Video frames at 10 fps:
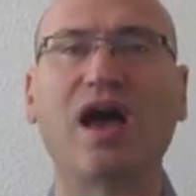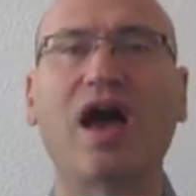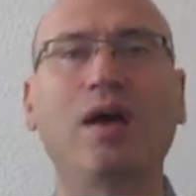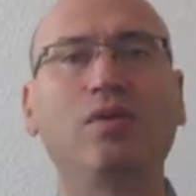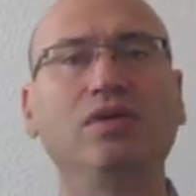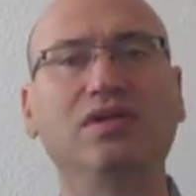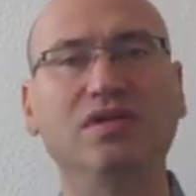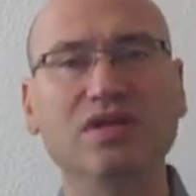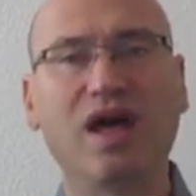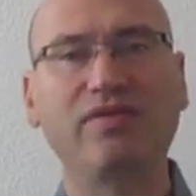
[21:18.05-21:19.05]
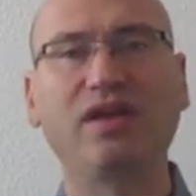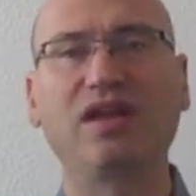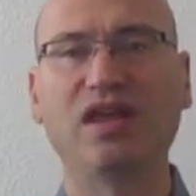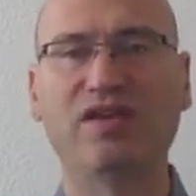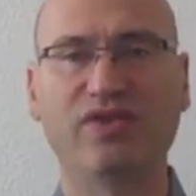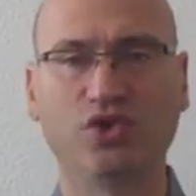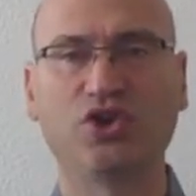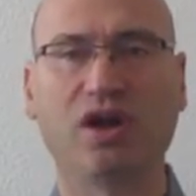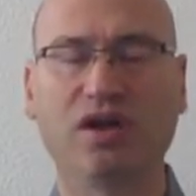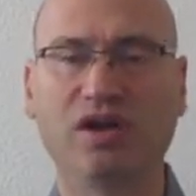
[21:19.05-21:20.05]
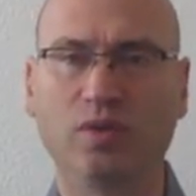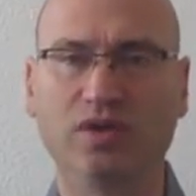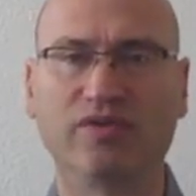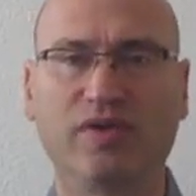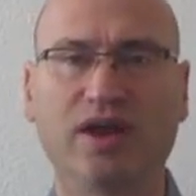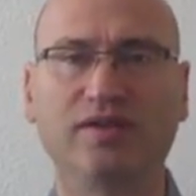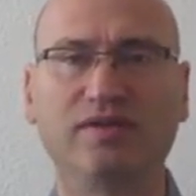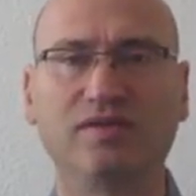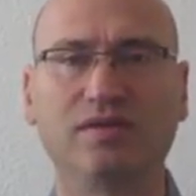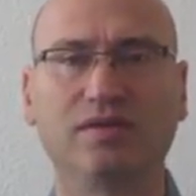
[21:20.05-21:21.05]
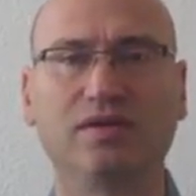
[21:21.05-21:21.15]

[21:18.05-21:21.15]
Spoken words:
I would love it if you shared it with your friends.